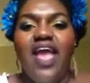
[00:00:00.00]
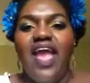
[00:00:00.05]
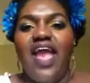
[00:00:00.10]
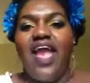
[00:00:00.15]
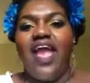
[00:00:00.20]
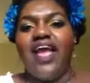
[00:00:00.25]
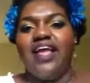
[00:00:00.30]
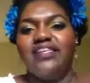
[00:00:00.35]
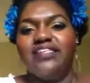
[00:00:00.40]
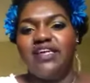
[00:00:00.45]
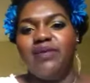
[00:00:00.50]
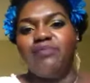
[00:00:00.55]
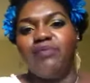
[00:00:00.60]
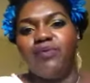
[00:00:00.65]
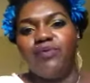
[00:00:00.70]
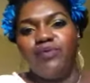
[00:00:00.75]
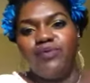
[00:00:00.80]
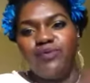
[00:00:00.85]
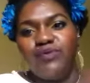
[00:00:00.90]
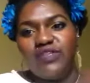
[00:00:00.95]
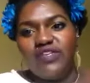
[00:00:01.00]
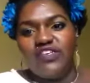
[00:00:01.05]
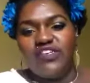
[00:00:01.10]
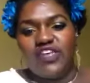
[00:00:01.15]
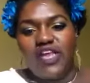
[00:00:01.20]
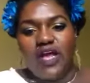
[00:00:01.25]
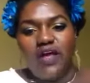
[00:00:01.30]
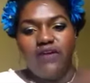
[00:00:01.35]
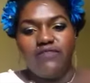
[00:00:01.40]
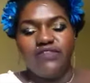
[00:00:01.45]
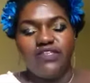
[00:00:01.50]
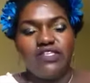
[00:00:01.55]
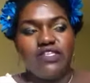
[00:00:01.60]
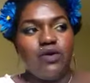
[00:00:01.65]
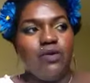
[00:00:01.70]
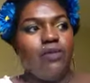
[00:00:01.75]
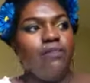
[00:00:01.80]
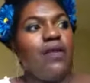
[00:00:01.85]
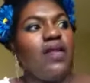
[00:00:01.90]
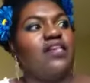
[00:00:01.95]
and peruse the shelves. And
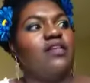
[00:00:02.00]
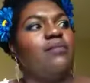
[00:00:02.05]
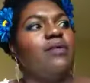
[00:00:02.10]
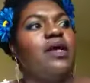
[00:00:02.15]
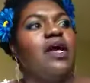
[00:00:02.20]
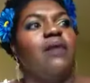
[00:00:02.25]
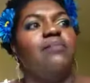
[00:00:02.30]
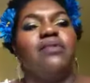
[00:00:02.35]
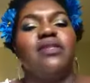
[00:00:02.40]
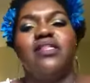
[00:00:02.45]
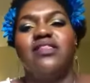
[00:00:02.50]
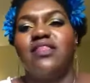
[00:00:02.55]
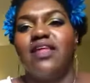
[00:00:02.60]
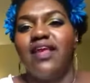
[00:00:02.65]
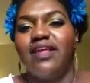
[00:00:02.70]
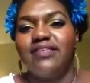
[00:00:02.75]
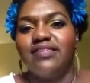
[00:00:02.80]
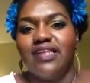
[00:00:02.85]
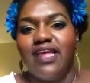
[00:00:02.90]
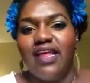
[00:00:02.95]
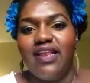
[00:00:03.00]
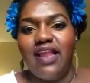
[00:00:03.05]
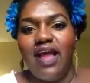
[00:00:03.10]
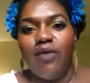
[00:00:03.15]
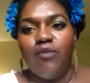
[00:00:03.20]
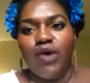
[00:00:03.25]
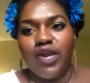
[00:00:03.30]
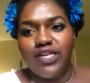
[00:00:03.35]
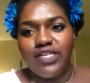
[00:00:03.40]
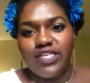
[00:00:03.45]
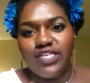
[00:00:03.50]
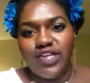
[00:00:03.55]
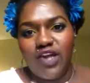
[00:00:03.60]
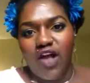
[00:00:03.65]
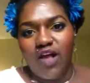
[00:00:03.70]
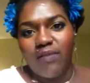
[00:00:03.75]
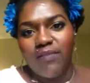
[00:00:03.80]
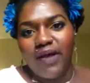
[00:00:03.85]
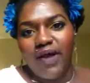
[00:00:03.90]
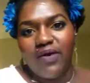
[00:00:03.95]
so we picked up a couple of things, and I wanted to
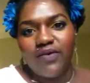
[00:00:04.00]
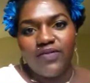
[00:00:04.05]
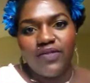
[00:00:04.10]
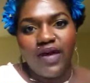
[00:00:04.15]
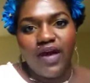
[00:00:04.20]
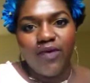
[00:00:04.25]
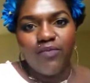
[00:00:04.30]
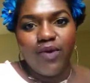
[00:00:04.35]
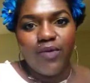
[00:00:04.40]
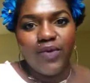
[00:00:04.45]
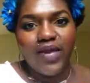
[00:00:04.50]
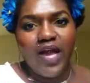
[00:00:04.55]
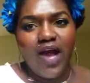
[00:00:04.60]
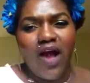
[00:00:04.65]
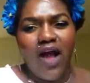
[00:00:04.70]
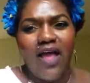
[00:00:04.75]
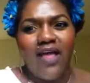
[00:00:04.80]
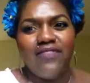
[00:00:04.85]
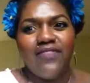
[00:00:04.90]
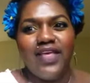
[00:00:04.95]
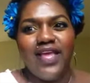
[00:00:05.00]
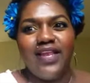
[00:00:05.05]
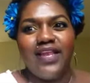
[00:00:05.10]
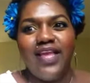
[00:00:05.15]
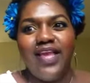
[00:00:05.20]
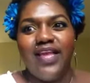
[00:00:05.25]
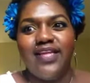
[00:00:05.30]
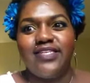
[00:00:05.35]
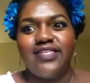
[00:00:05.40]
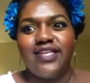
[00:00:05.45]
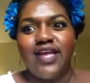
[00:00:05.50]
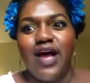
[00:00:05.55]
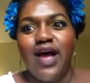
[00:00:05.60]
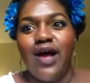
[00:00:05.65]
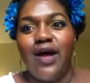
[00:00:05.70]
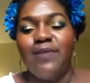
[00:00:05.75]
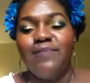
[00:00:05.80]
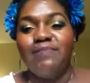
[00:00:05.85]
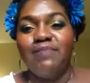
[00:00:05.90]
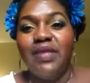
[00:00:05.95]
talk about what we got, and then it's
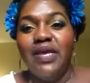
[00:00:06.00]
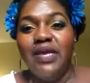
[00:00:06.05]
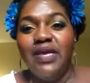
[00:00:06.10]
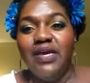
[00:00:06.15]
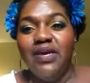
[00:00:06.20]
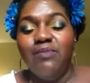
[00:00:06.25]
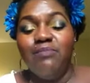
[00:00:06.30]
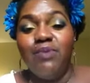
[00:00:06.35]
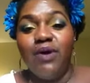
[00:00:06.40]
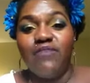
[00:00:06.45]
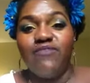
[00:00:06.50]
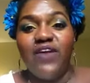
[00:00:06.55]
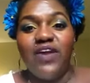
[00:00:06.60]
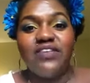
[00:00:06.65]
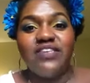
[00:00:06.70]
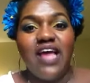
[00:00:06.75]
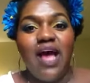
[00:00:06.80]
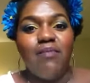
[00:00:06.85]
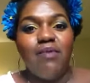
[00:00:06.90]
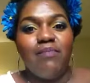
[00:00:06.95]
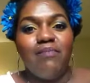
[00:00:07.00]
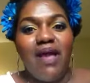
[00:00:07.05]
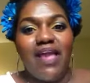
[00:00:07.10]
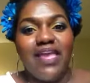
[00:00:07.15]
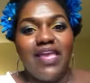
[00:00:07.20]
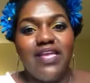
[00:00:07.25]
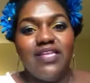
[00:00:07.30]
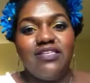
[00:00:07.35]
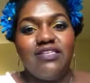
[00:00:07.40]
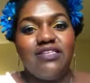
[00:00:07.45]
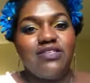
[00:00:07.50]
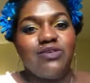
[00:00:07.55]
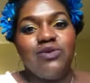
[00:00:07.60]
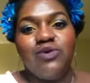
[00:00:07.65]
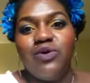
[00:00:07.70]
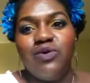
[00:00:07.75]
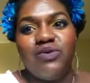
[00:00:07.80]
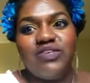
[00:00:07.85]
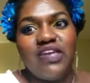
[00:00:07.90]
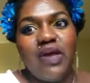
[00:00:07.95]
book fair time at my kids'
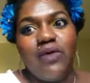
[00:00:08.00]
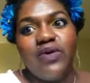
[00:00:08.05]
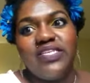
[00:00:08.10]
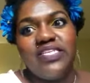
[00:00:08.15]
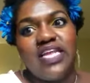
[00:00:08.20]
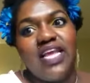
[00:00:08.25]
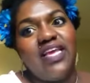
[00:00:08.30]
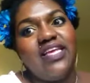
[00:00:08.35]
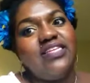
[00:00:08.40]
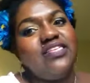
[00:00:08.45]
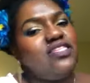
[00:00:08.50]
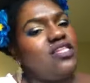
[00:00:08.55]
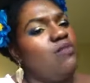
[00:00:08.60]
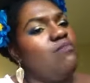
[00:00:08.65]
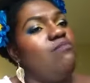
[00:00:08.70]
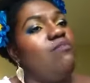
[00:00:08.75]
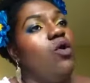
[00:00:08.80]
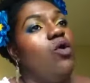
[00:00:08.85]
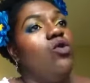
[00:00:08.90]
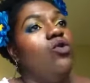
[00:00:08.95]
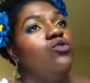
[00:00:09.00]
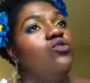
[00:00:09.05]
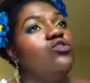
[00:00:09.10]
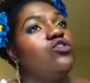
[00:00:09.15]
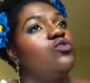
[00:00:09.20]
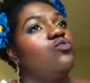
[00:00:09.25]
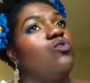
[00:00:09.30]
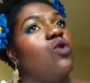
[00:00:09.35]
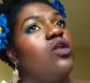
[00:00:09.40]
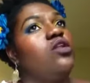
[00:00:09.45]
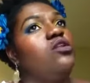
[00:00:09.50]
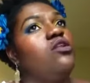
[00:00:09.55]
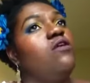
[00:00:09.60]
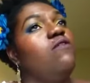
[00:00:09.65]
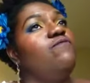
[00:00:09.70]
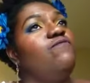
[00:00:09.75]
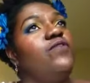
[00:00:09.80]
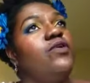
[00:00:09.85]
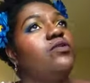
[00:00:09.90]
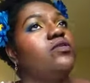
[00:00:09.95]
school, which I always say is the most
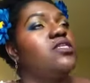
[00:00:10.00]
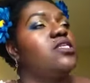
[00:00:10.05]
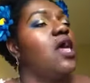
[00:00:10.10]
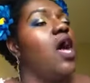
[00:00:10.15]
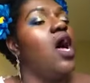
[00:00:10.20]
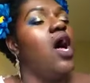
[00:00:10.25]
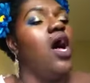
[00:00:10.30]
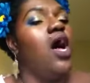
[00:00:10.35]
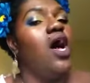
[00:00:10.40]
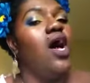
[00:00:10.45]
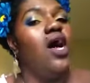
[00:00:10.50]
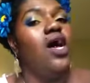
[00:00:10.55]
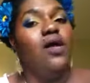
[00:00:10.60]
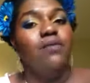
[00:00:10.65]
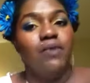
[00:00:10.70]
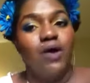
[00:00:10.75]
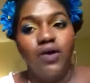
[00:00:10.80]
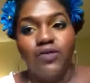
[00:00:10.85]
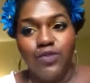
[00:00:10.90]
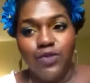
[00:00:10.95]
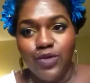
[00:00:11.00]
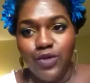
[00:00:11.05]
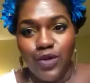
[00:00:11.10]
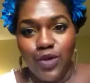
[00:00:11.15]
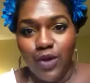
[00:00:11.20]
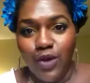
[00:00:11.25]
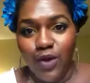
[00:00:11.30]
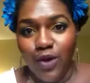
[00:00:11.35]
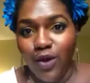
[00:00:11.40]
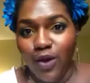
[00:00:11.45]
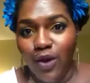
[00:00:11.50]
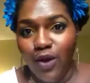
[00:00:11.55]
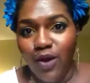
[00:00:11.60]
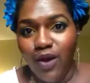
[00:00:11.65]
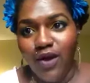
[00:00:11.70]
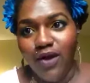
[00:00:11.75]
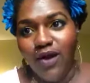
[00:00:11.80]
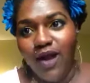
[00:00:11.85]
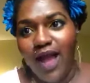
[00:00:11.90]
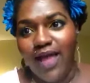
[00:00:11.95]
wonderful time of the
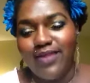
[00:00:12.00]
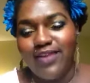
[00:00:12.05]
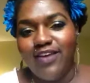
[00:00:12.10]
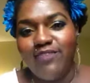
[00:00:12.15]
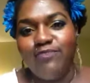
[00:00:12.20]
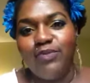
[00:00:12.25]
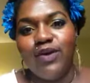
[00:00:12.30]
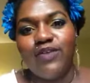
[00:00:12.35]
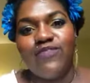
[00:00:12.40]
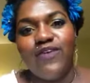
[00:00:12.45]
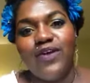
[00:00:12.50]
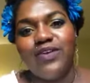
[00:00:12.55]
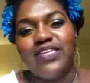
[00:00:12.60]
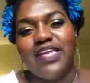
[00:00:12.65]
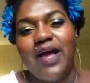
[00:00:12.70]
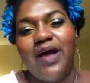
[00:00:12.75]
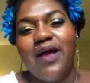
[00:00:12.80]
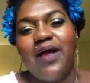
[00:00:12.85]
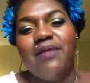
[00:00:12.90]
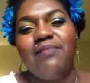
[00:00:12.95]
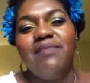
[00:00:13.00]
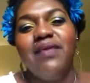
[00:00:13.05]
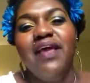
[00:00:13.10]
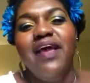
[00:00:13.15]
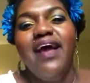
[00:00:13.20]
year. I love book fair time.